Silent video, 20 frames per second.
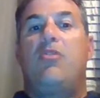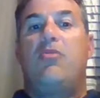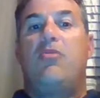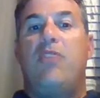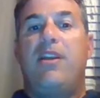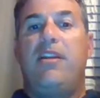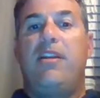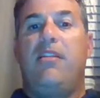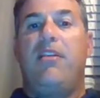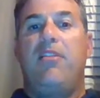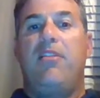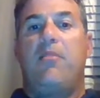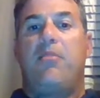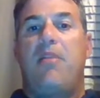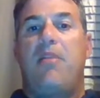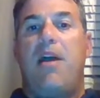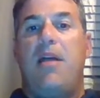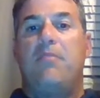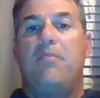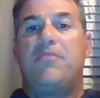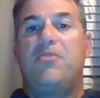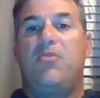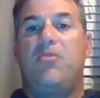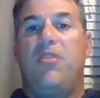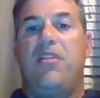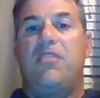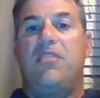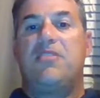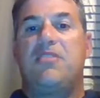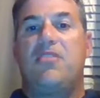Curricularly, the problems
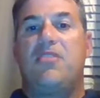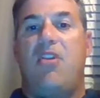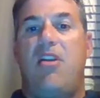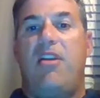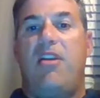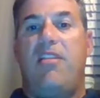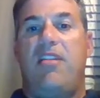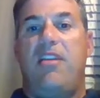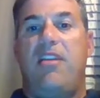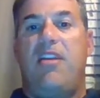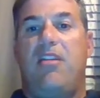during the start of the